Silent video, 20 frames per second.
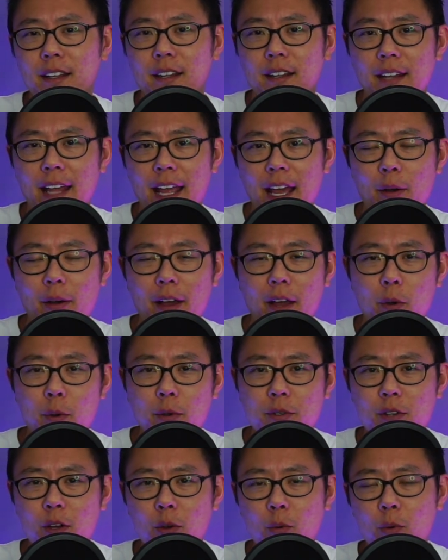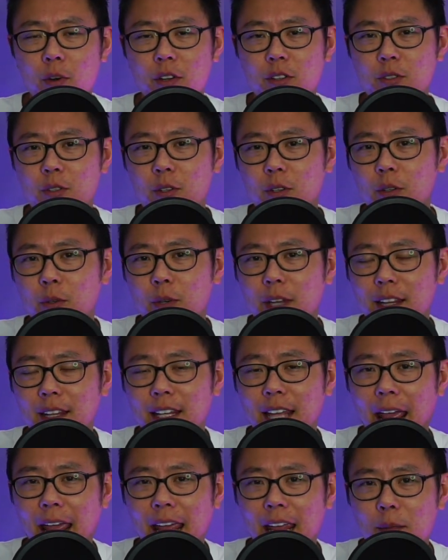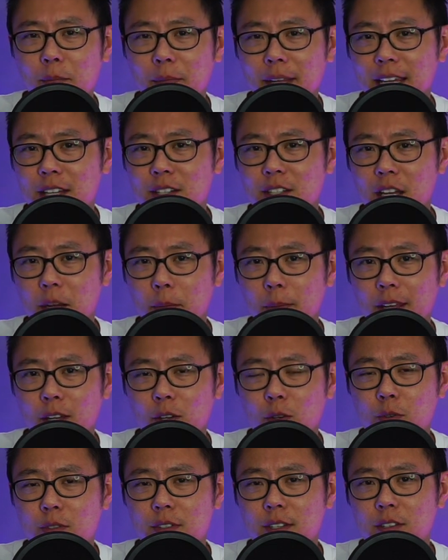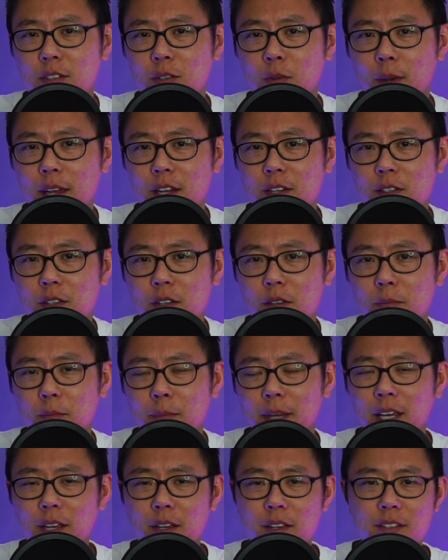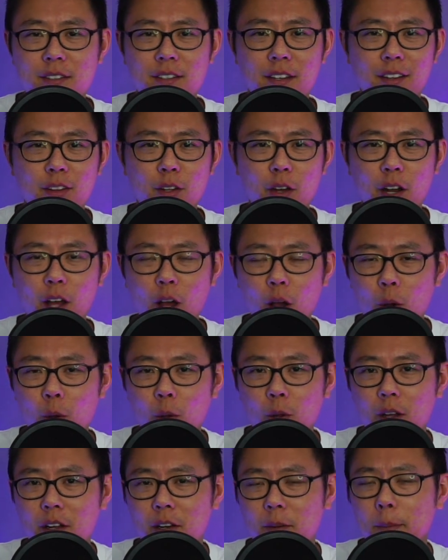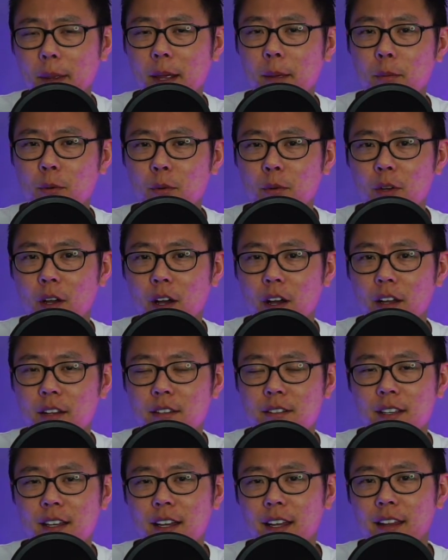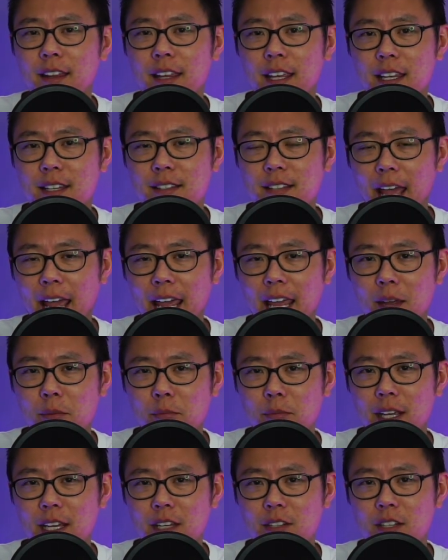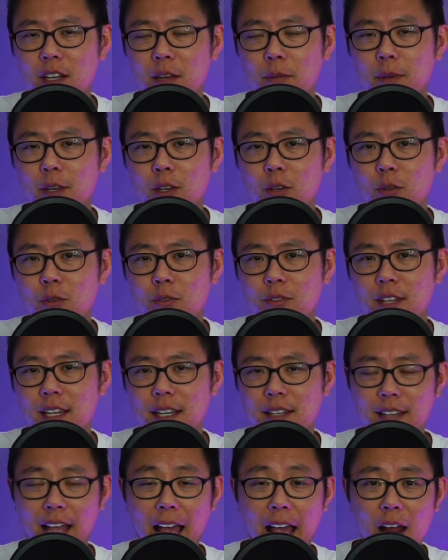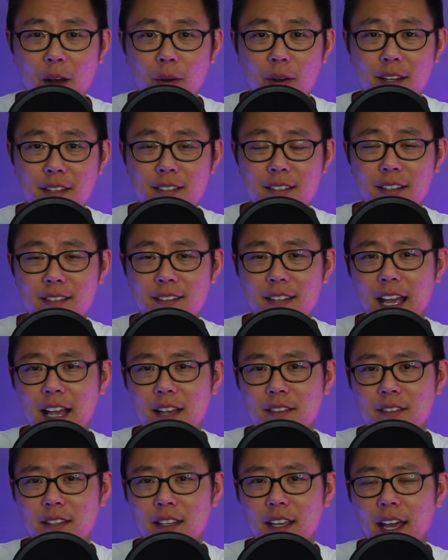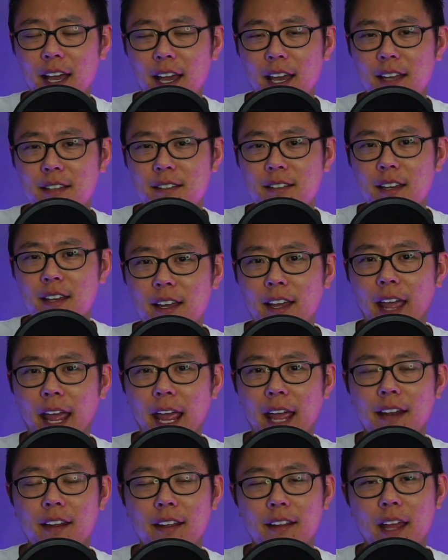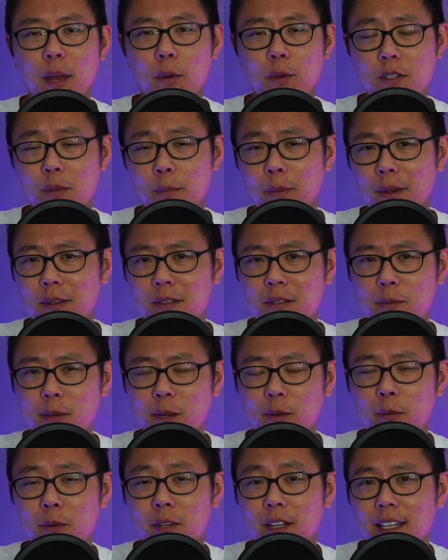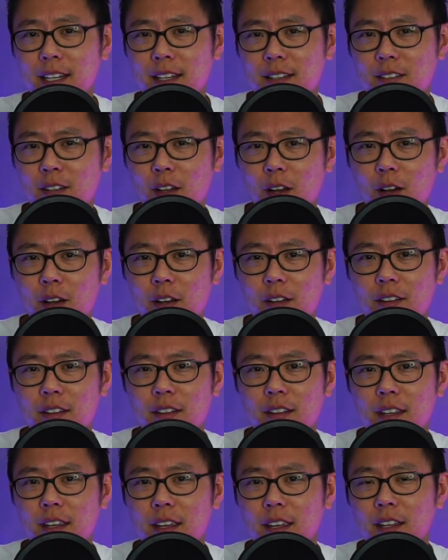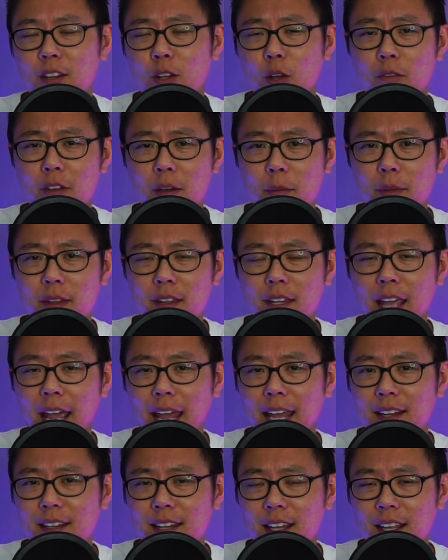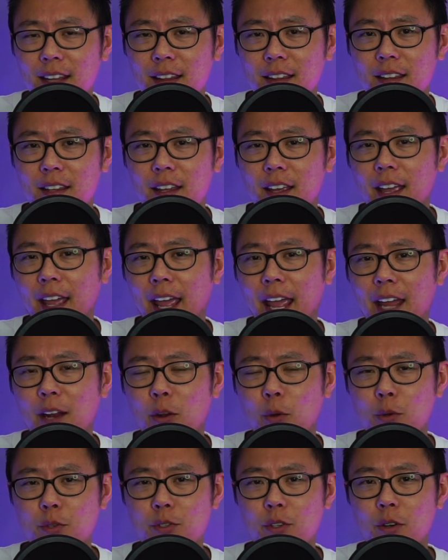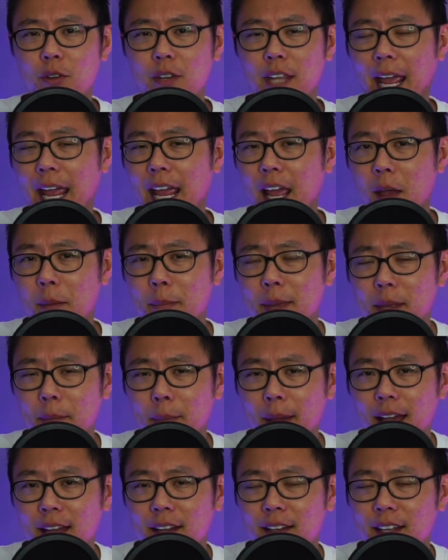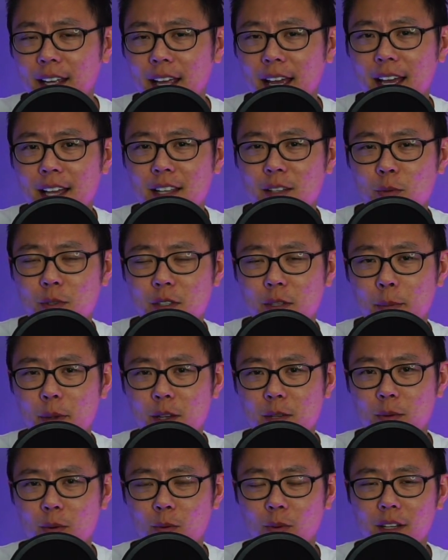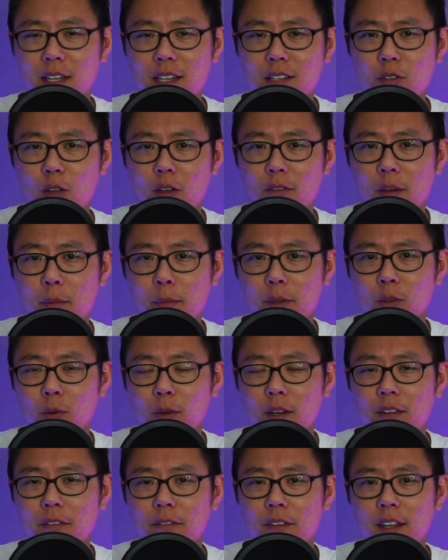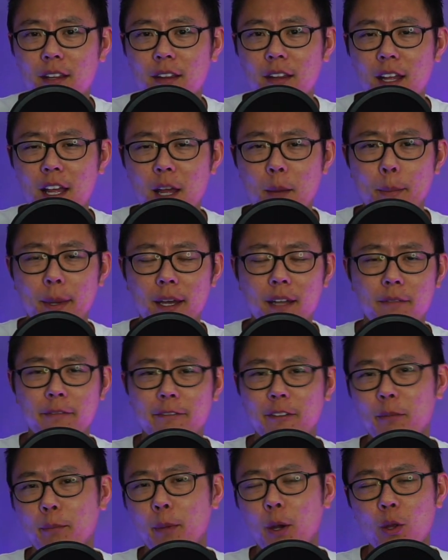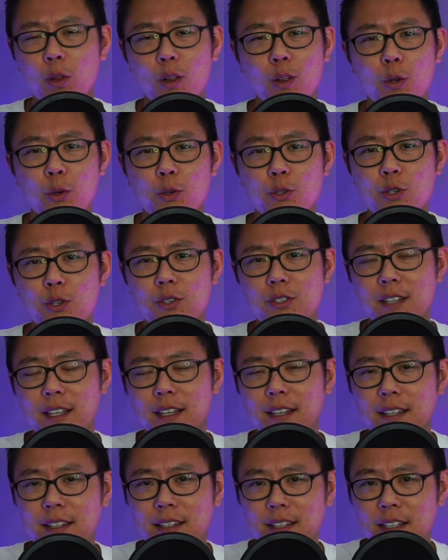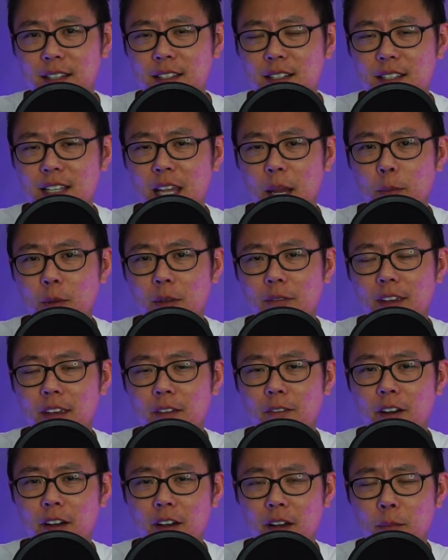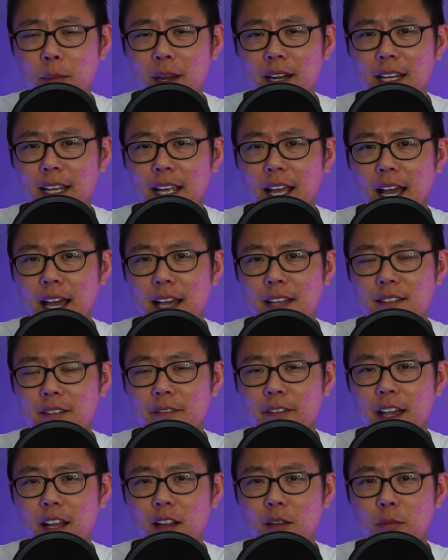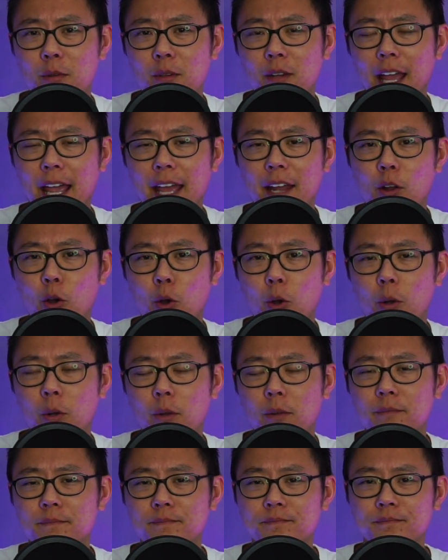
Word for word: Now I also want to look at the AMD GPU situation because not a whole lot of people got these AMD GPUs, these RX 6000 cards, and they were supposed to be released on the November the 18th and also the AIB partner cards were supposed to be released November 25th, but for both launches there didn't seem to be very many cards available at all.